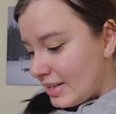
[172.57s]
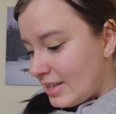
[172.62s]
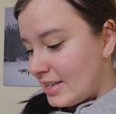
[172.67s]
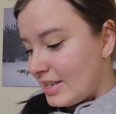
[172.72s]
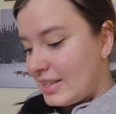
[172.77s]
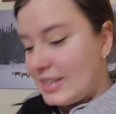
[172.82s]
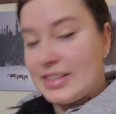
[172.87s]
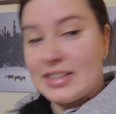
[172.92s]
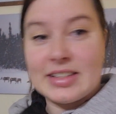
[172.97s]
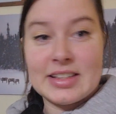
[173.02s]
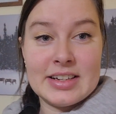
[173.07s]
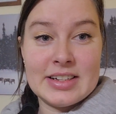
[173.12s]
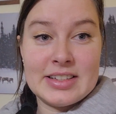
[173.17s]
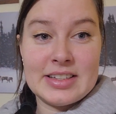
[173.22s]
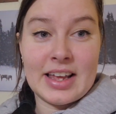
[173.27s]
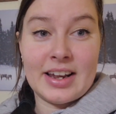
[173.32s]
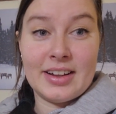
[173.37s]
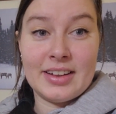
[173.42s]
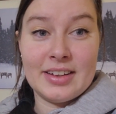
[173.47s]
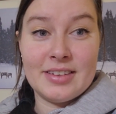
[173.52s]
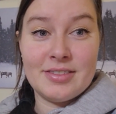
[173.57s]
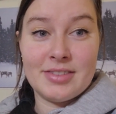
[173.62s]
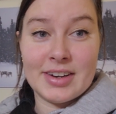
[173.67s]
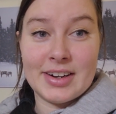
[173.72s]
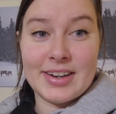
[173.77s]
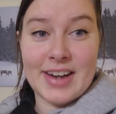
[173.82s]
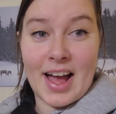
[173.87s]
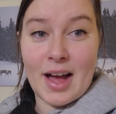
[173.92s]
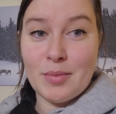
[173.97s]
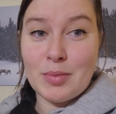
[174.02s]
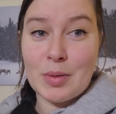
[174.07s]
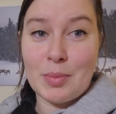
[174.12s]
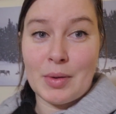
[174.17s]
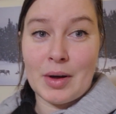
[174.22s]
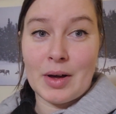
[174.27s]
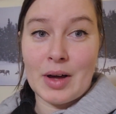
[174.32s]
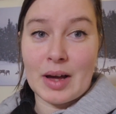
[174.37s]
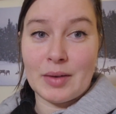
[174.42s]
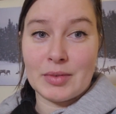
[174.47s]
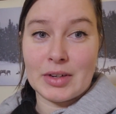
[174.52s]
He's going to settle in for a nap,
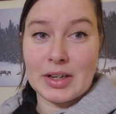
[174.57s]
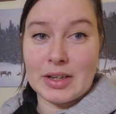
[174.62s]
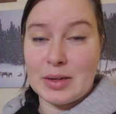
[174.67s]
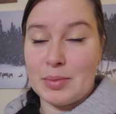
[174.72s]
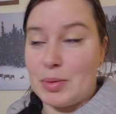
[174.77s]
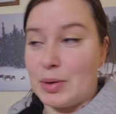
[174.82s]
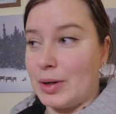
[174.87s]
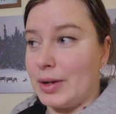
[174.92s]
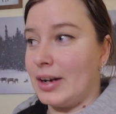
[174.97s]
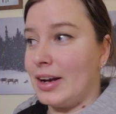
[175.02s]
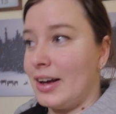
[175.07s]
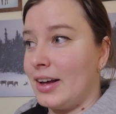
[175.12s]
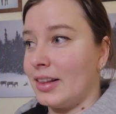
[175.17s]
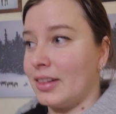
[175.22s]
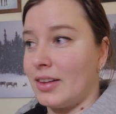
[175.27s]
but I'm going to put